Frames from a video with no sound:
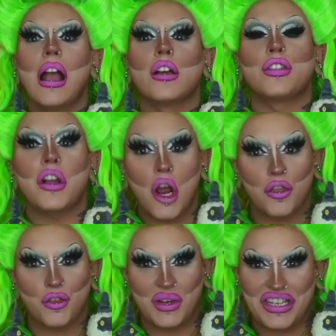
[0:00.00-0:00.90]
There are
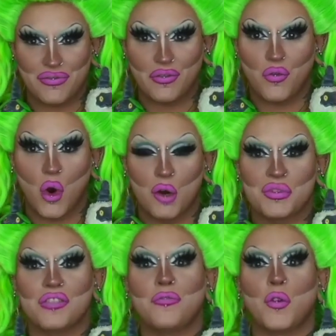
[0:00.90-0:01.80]
3 different
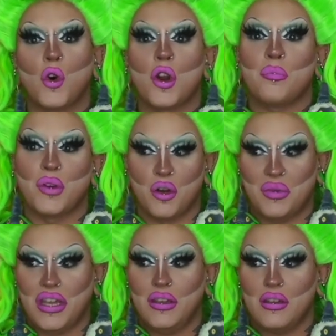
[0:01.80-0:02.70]
forms for
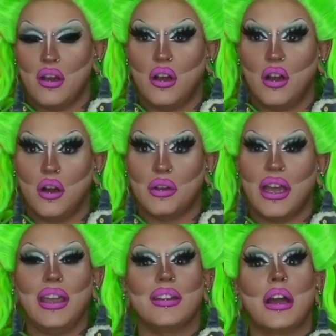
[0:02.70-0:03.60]
Burmy.
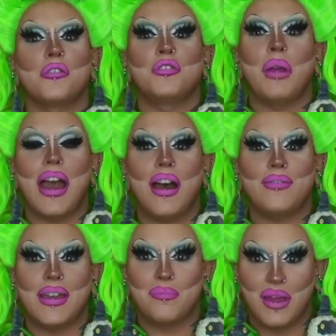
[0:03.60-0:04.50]
Okay? Now, if you have
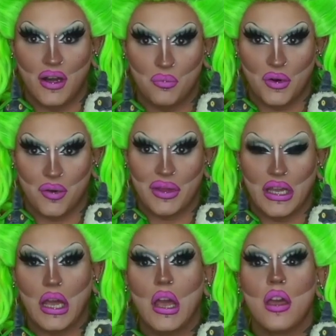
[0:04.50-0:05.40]
a male
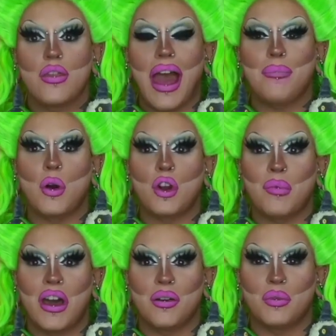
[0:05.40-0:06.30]
Burmy, that
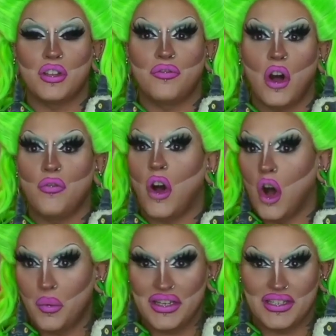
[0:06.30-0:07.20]
Pokemon will evolve
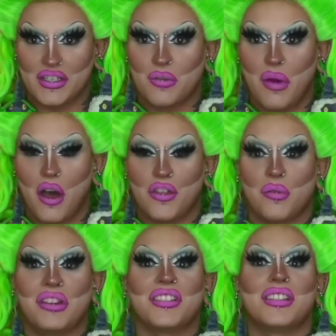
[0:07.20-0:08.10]
always into
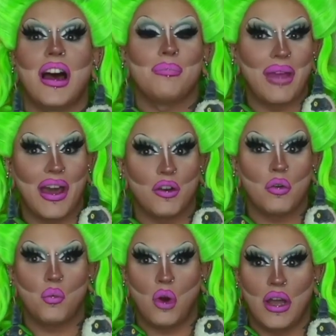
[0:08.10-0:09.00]
Mothim. It does not matter
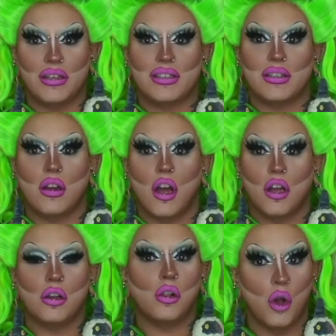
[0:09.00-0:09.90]
what
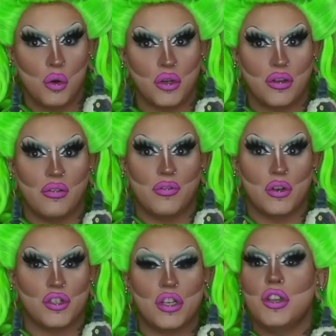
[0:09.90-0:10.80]
Cloak
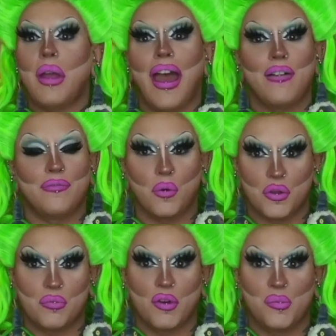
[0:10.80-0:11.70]
version you have for
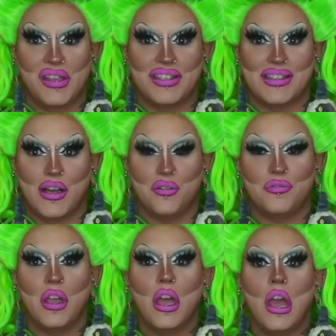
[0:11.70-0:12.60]
the Burmy itself.